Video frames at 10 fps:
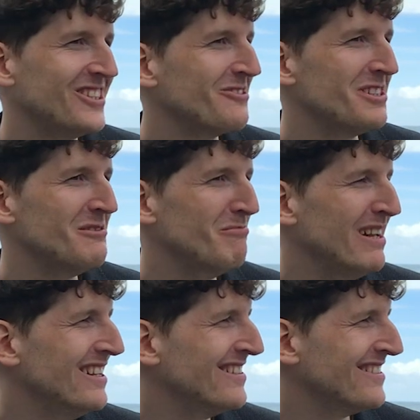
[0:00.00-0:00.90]
$20
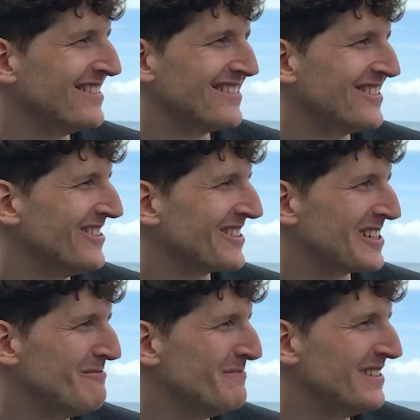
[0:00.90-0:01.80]
billion
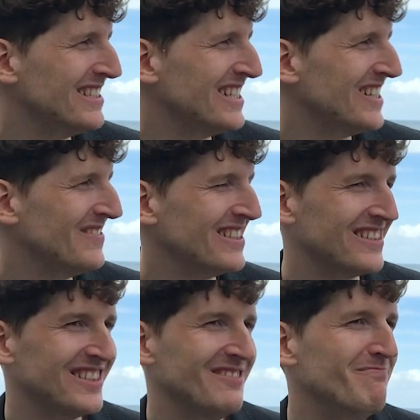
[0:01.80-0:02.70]
company. I mean,
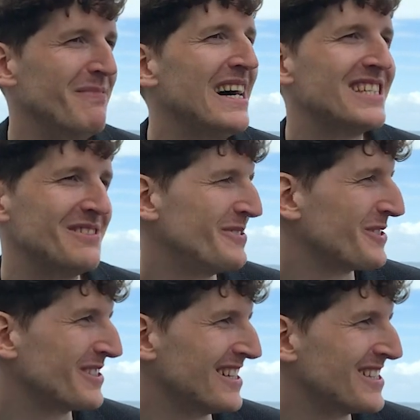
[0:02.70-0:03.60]
massive
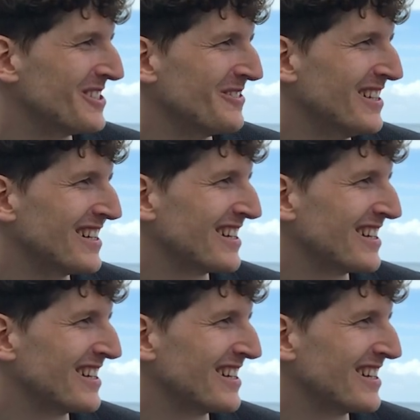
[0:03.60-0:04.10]
success story.